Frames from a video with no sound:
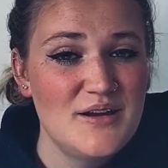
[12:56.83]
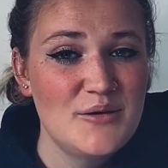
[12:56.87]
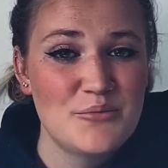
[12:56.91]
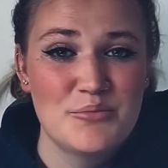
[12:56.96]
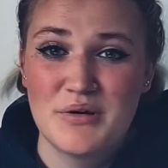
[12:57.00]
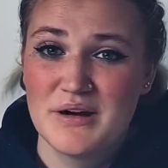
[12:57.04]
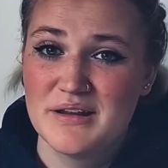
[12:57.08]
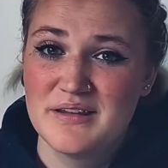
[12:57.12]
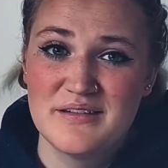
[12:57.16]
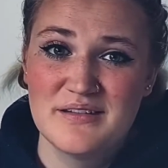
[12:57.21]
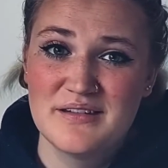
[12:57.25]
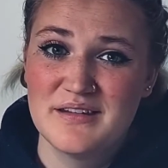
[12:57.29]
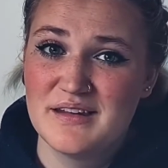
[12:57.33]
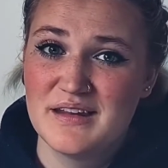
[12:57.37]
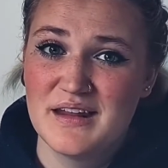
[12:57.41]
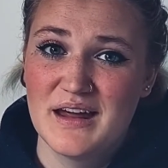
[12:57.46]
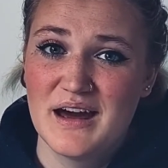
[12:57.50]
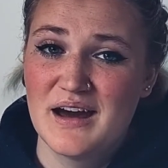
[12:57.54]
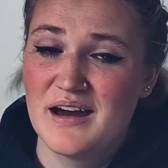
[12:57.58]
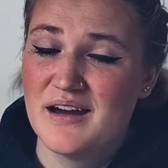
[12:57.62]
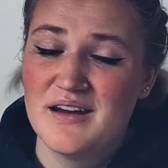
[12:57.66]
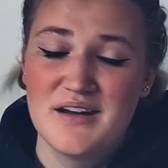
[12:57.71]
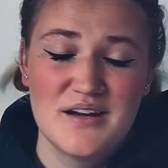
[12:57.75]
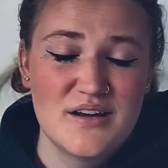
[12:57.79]
But other than
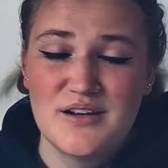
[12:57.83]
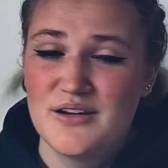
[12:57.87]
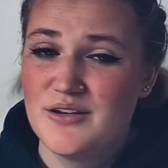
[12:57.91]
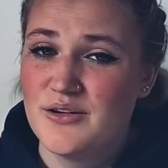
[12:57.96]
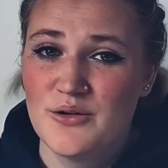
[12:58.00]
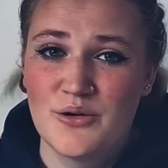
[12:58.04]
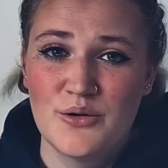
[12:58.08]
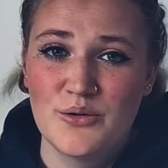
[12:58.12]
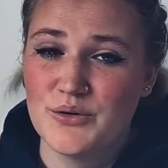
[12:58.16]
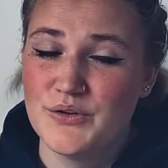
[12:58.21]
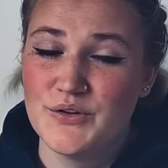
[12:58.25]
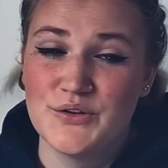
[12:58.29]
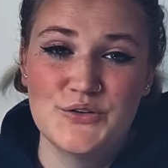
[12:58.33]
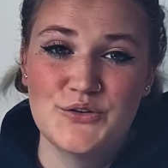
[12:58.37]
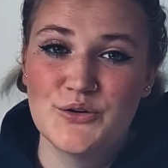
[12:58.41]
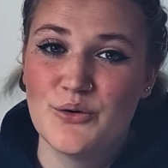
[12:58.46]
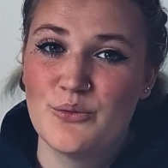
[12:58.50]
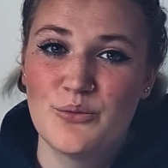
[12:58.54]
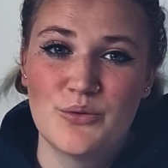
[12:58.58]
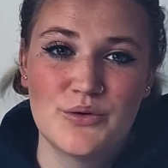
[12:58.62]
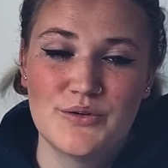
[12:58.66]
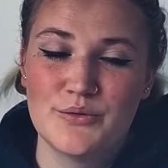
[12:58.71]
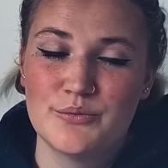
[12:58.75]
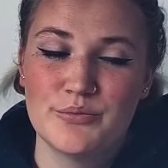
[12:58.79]
that, no, you don't
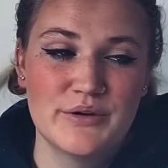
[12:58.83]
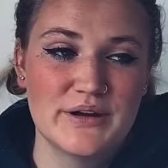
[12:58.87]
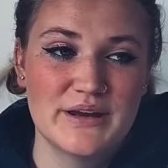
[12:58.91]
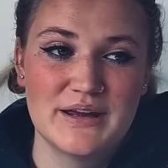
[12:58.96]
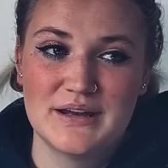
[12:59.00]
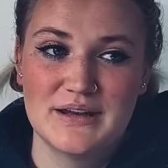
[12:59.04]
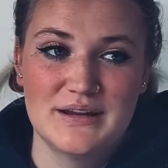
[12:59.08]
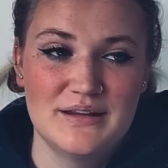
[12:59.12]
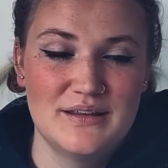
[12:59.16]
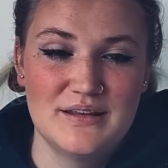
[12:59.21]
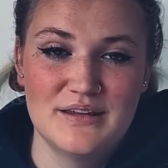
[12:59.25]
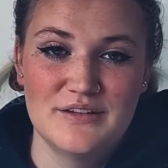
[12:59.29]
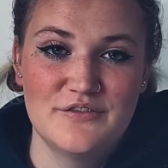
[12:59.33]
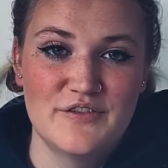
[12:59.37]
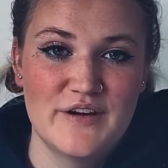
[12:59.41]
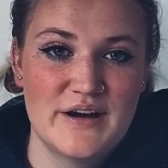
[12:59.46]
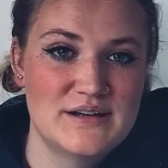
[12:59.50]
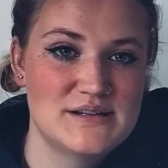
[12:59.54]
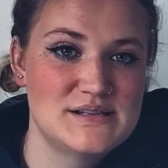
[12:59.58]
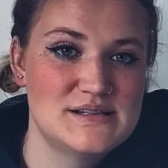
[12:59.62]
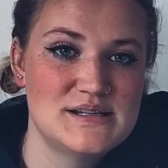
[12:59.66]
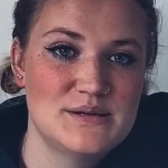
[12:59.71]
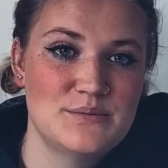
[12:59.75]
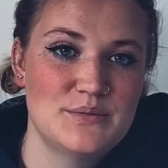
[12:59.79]
want to bring anything
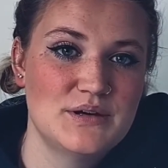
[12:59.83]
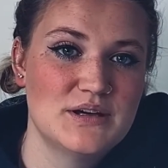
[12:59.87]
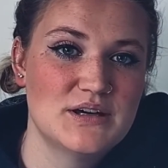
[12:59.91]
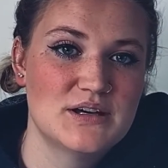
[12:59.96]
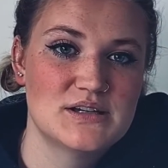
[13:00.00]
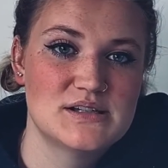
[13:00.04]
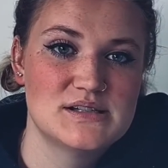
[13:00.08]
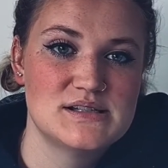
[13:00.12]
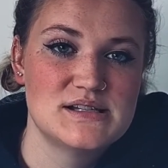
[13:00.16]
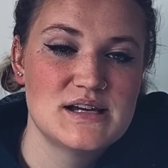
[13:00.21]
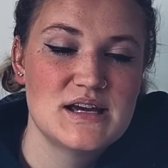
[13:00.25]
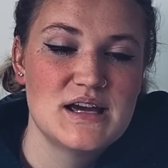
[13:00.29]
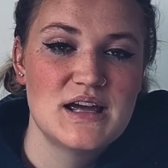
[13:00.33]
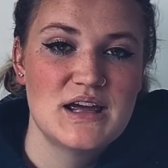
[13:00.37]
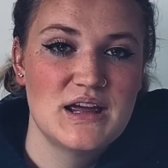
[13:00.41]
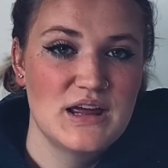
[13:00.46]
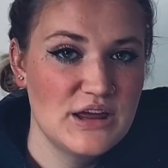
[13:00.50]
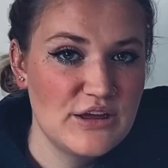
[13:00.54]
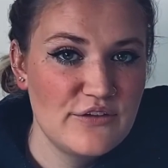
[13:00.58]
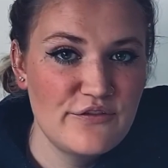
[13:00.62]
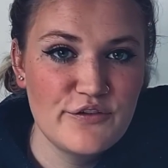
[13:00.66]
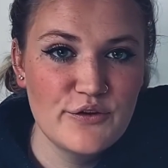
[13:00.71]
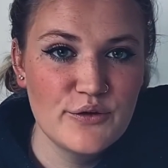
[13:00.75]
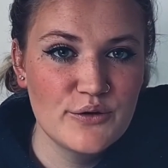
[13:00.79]
fancy, because
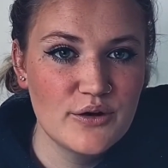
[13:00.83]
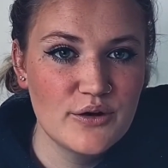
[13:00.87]
if you're